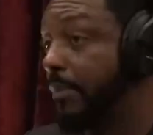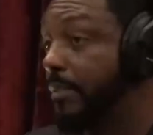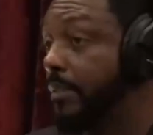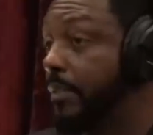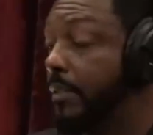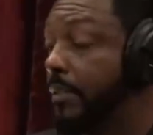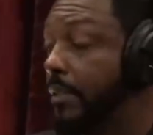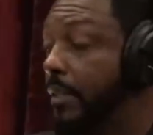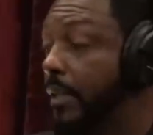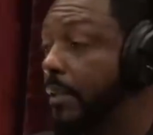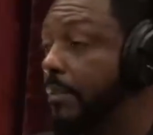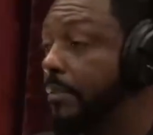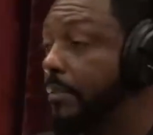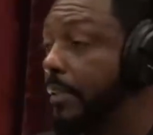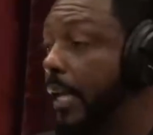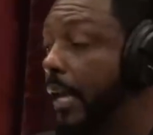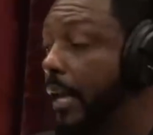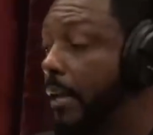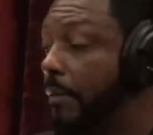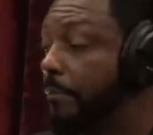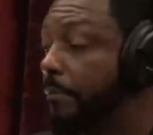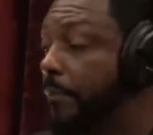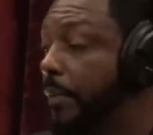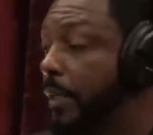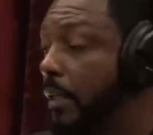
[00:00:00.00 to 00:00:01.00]
it says
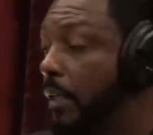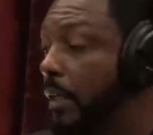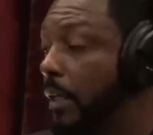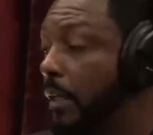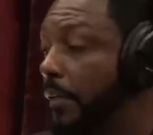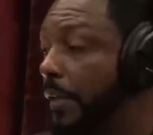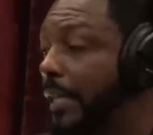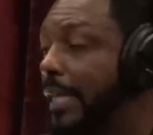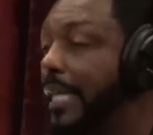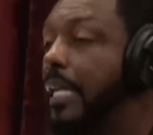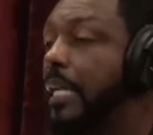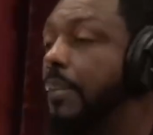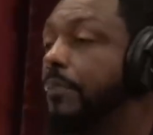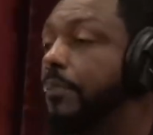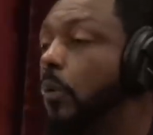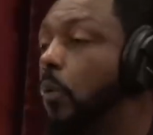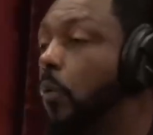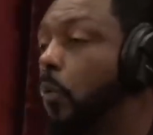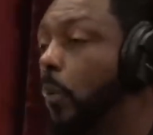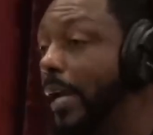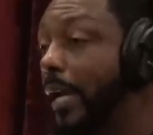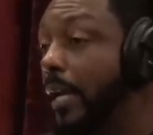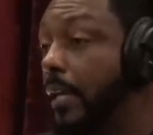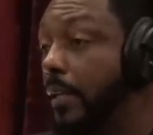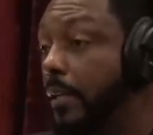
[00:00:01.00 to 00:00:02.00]
that the evil
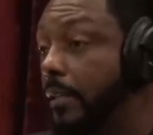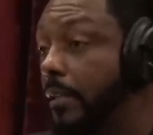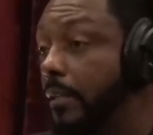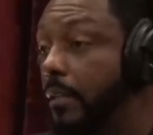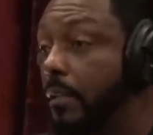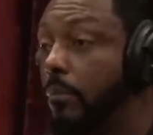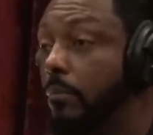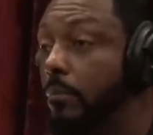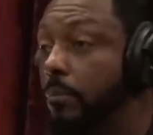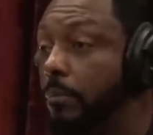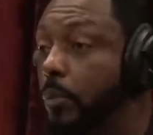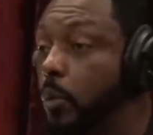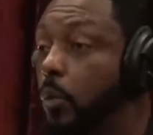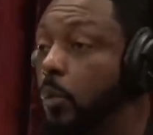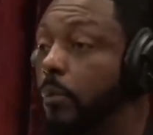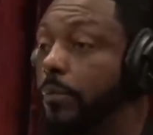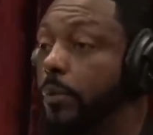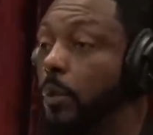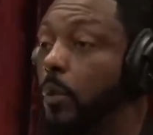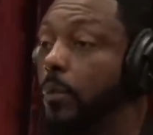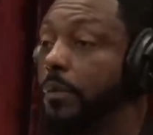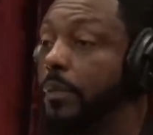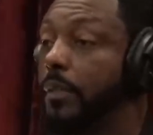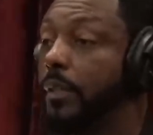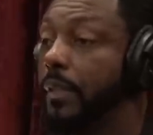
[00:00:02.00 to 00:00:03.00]
wind moved
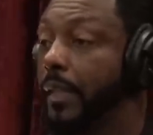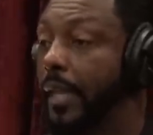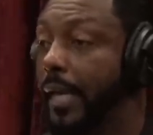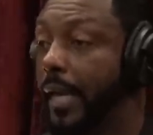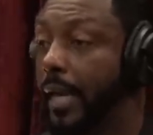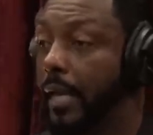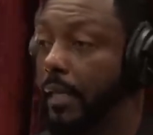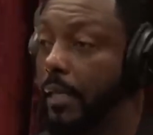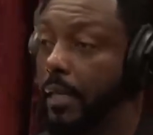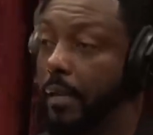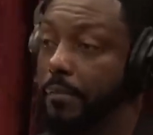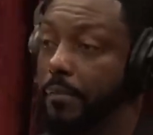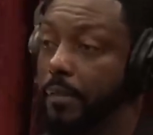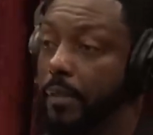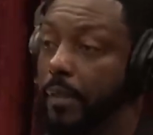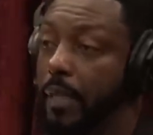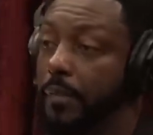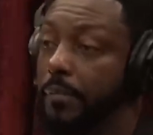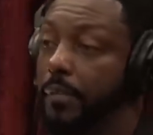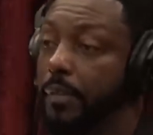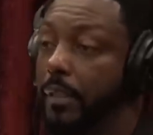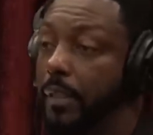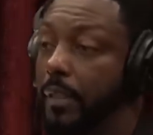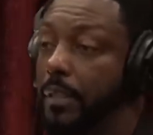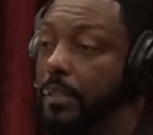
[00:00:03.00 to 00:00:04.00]
over the land after they
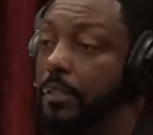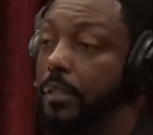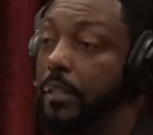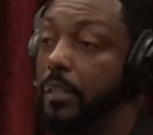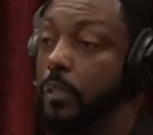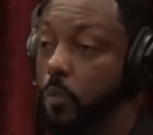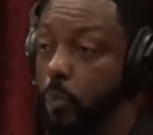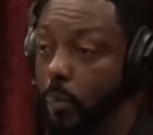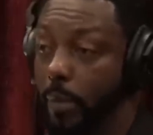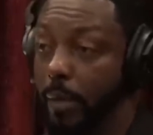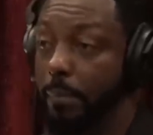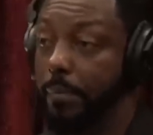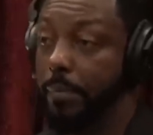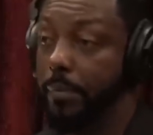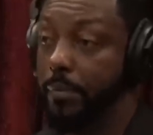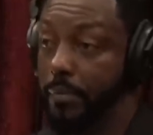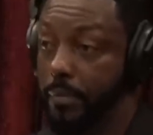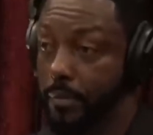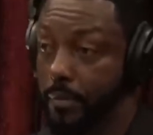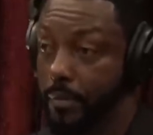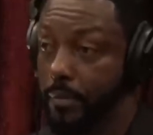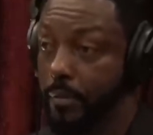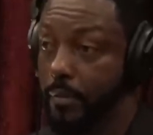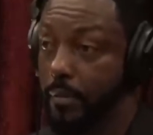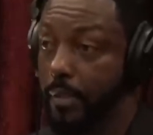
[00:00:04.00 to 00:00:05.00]
released these
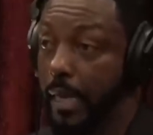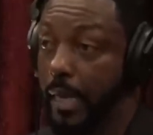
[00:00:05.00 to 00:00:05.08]
weapons.